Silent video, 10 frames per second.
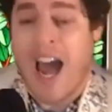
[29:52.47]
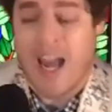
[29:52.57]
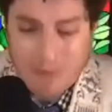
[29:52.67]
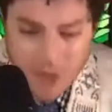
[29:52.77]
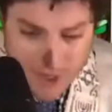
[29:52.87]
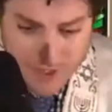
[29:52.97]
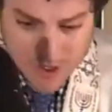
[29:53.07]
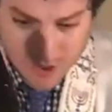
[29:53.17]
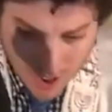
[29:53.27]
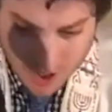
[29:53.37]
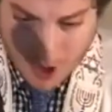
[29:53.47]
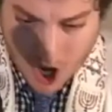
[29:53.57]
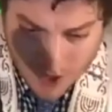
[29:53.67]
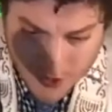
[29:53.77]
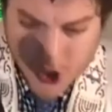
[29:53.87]
And Miriam stood
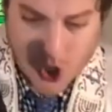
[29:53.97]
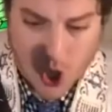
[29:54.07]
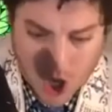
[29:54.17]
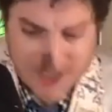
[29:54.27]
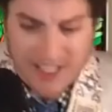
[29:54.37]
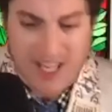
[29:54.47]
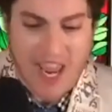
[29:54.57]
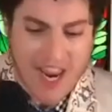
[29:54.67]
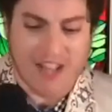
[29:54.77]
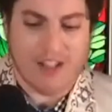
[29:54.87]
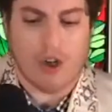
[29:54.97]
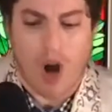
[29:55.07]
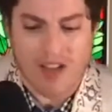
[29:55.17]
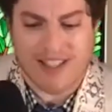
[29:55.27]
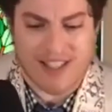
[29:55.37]
upon the shores and gazed
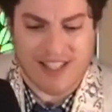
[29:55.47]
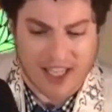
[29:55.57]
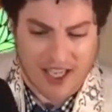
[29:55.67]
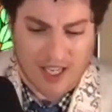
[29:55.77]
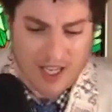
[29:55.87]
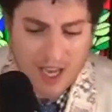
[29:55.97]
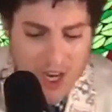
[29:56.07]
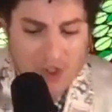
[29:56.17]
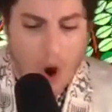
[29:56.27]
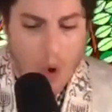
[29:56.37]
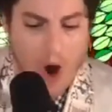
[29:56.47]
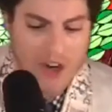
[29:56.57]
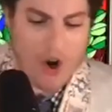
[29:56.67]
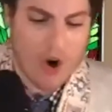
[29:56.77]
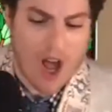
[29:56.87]
across the sea. The
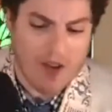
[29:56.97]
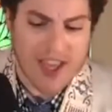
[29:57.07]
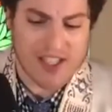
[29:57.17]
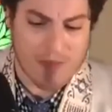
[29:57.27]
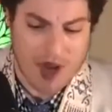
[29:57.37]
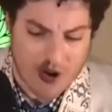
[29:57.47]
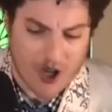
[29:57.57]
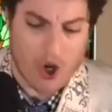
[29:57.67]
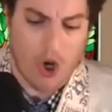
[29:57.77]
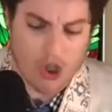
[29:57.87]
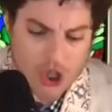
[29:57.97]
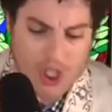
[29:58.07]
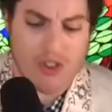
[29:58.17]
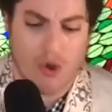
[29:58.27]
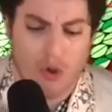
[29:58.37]
wonder of this miracle
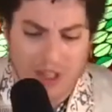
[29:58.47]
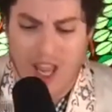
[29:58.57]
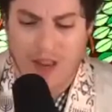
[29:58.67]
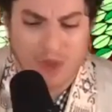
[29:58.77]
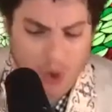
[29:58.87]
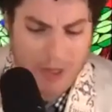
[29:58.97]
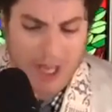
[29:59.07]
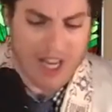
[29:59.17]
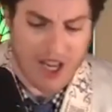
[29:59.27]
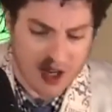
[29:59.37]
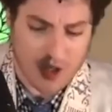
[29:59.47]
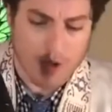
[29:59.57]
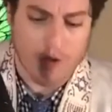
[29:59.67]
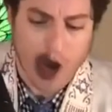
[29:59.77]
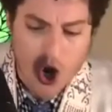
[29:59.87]
she soon came to
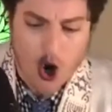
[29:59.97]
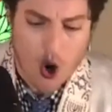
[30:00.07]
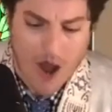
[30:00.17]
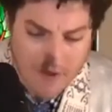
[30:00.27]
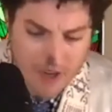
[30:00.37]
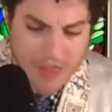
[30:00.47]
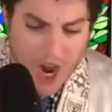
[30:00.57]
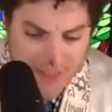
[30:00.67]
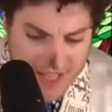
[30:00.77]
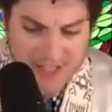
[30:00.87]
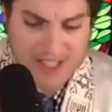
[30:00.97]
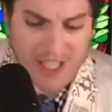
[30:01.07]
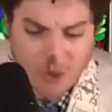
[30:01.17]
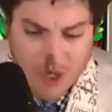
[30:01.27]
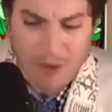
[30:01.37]
believe. Whoever thought the
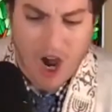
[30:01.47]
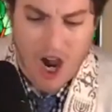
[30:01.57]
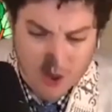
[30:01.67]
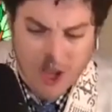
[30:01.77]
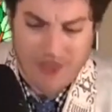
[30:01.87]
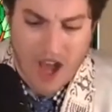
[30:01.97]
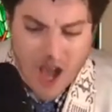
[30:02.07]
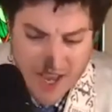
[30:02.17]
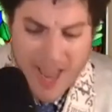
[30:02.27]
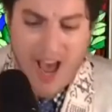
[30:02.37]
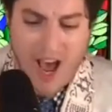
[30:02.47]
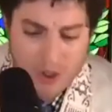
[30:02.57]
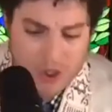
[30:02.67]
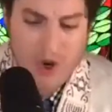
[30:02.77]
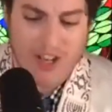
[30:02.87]
sea would part with an
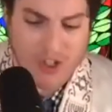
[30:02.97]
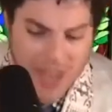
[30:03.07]
outstretched